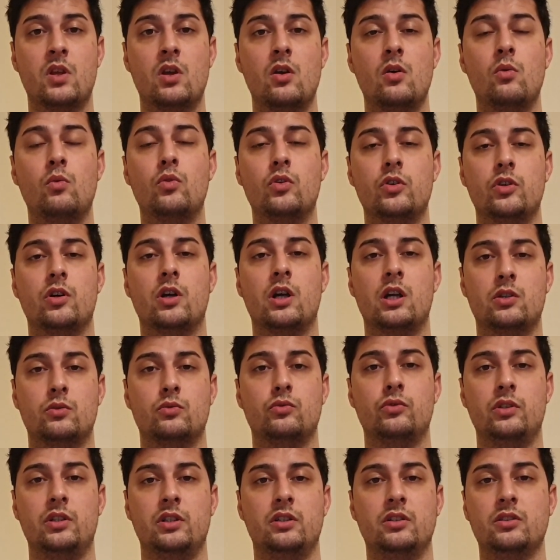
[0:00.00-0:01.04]
what you are
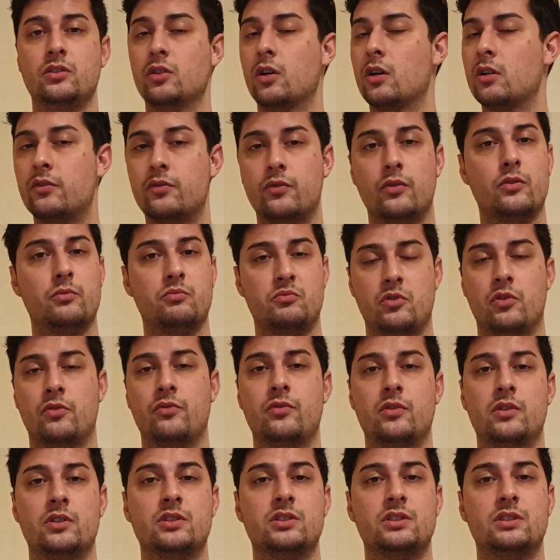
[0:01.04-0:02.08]
doing, not from your
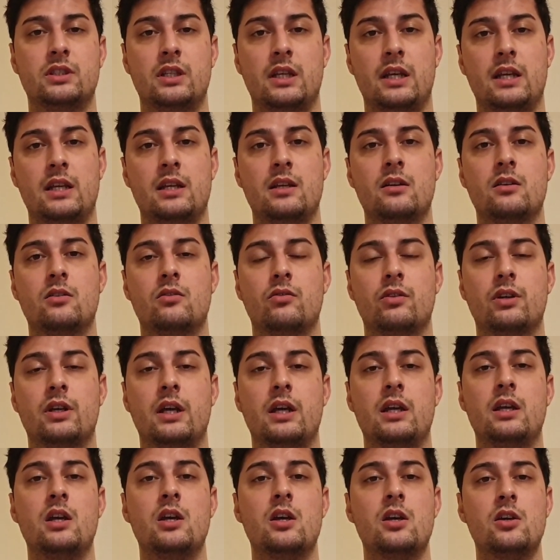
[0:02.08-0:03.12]
first day, okay?
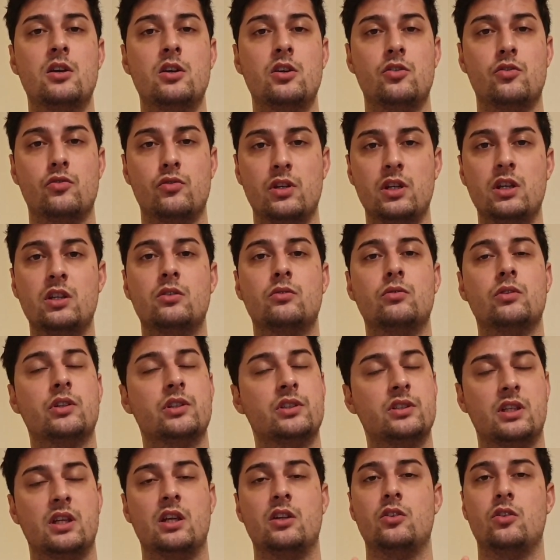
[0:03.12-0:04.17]
You need to
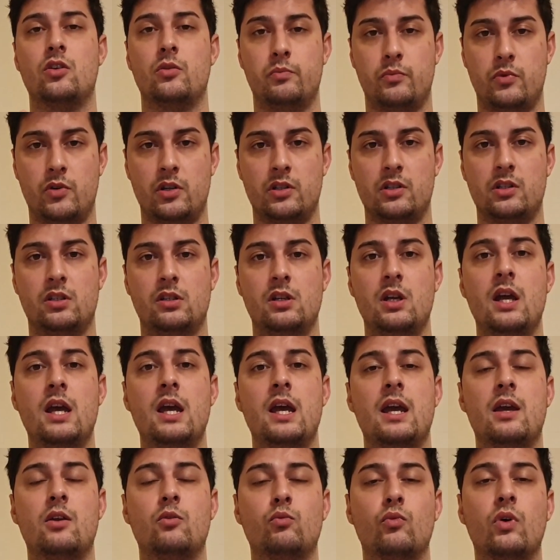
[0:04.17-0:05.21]
understand your body
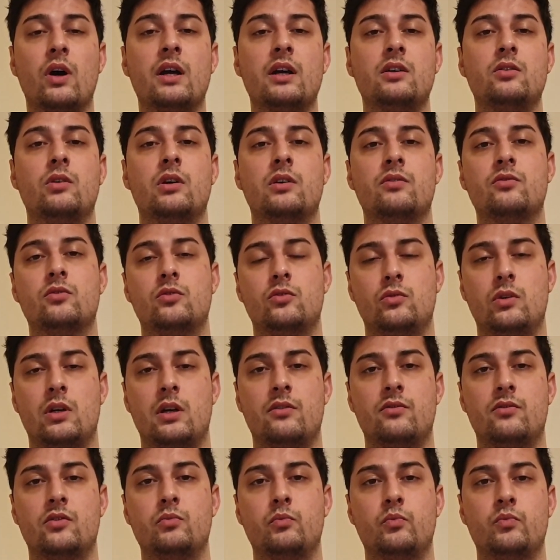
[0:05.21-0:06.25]
and why you have to
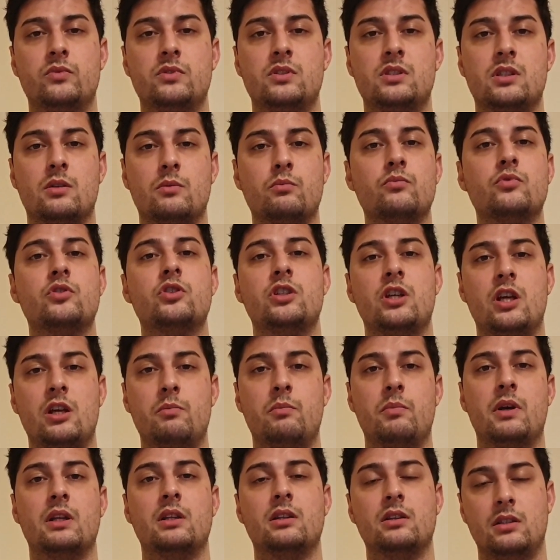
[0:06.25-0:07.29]
have some shape
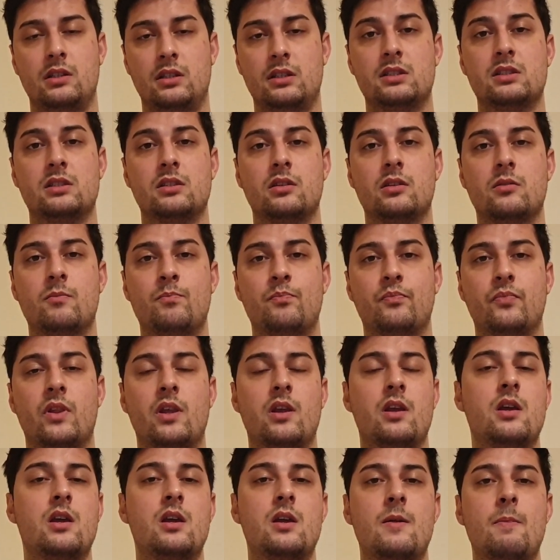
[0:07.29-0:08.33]
at least.
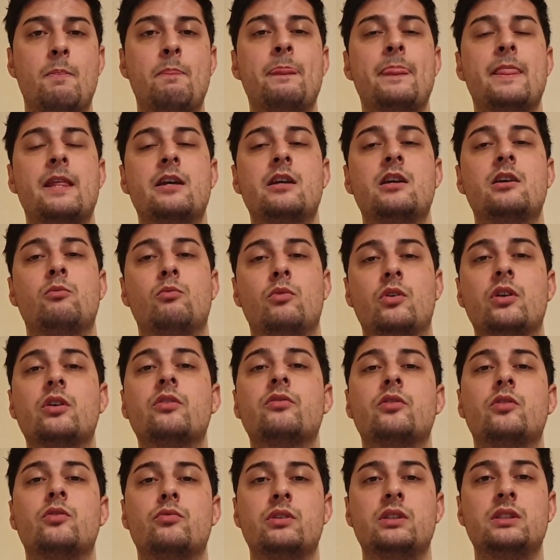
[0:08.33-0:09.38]
One of the
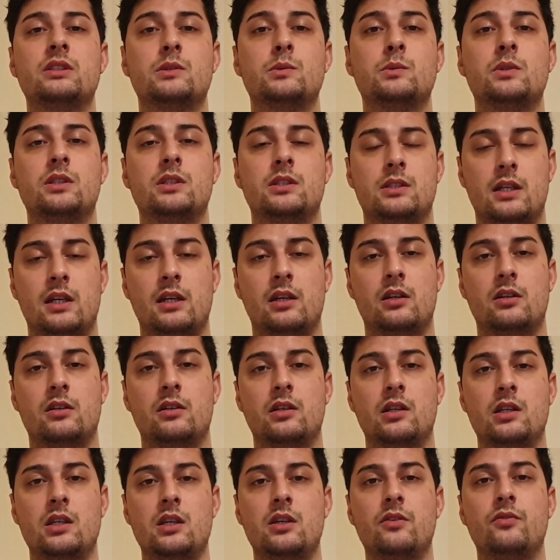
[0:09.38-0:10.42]
reasons is, like,
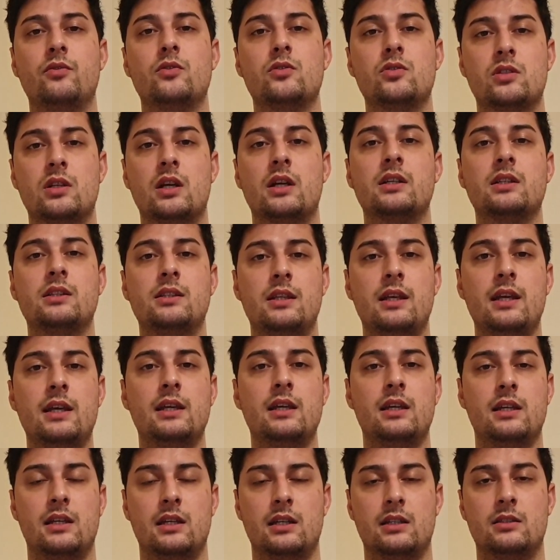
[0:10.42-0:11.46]
if you start
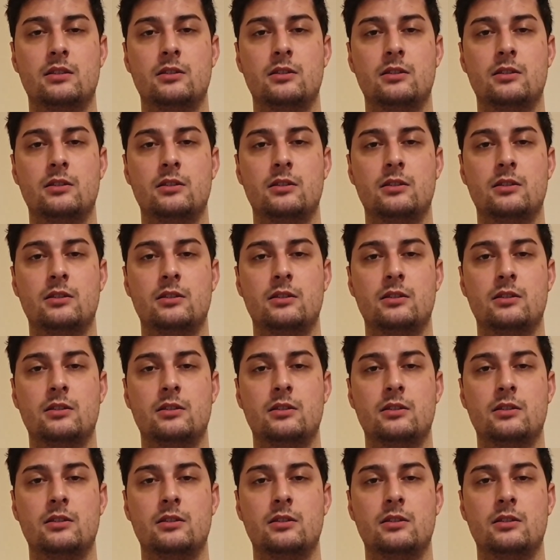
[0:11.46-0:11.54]
taking it,